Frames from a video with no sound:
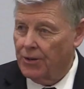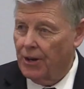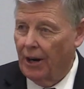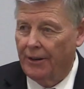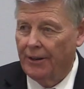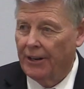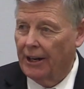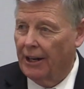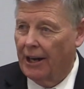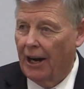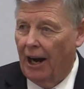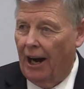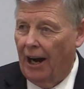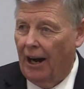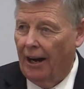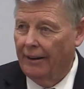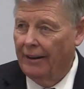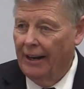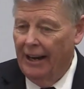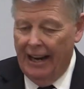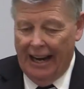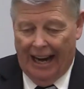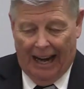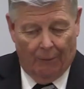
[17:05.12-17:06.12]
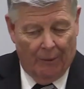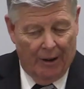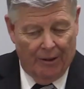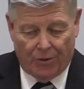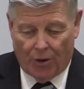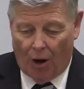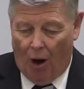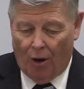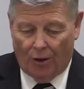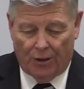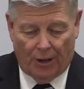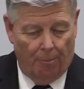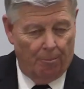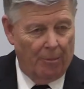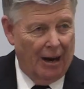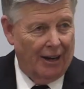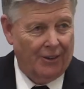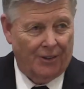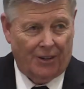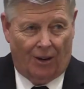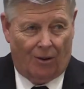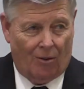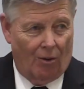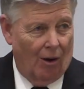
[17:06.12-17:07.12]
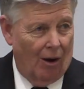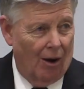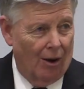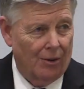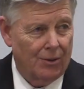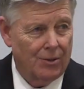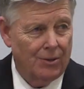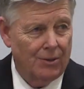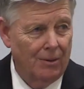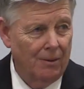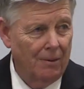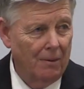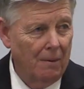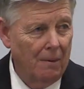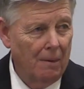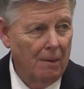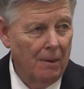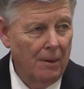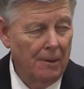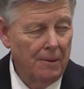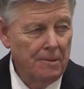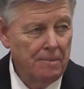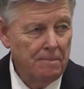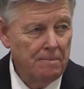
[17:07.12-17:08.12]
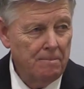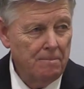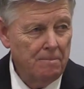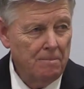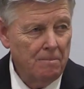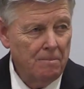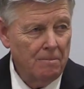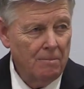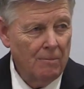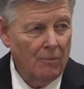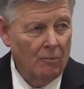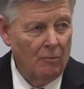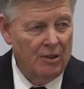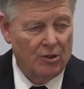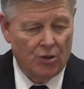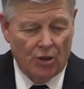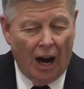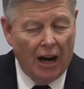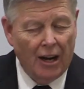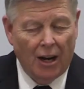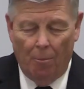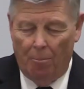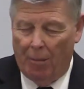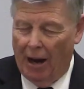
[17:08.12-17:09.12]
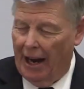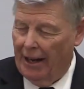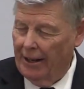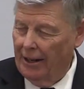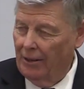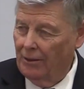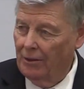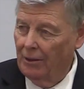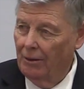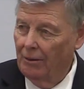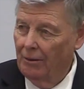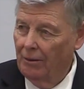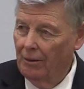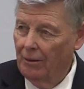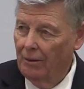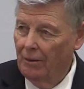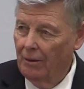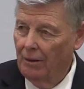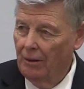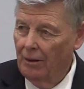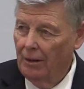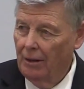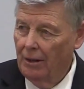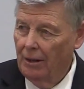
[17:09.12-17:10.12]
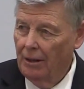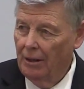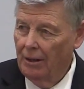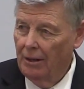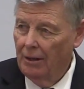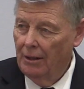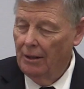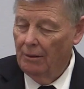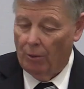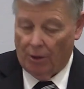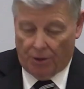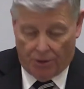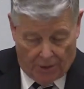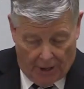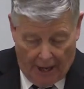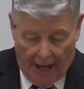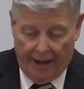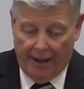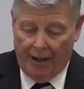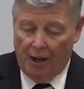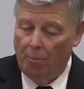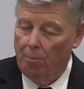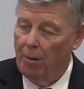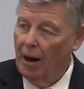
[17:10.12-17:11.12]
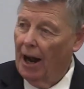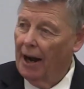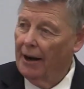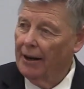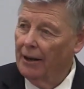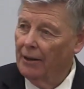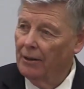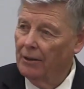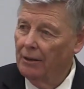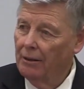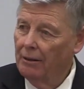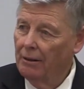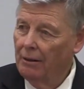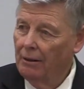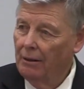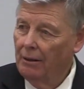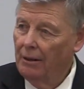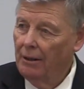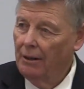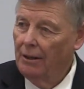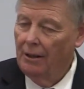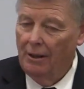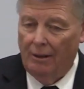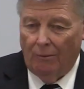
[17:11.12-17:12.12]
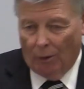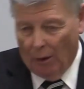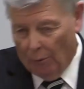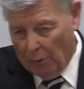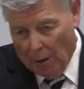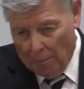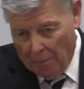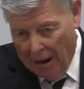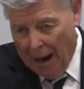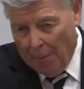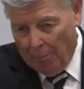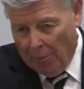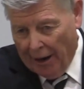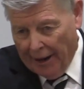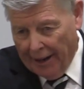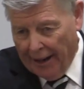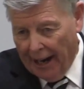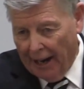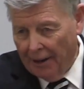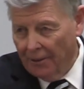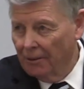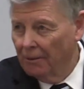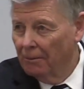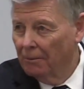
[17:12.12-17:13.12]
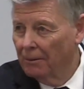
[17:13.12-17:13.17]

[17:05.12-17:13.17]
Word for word: unto God. And we talked about the cross, we sung about it, we're studying about it, we're remembering it.